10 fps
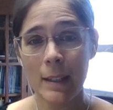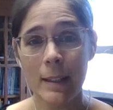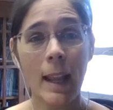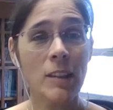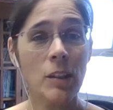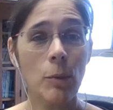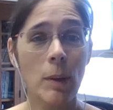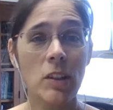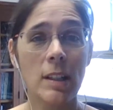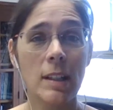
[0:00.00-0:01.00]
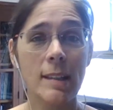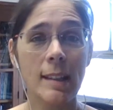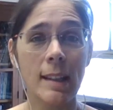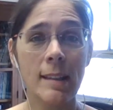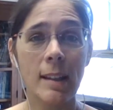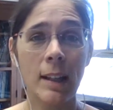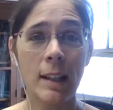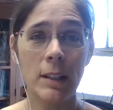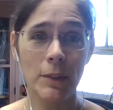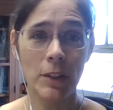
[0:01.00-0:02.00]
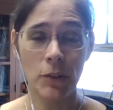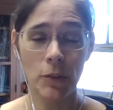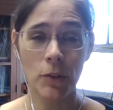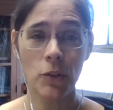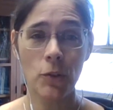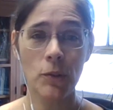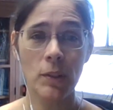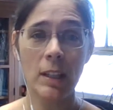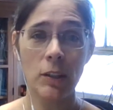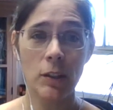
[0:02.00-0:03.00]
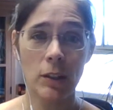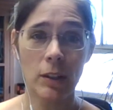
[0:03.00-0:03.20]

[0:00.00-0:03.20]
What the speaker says: The next question is there any research using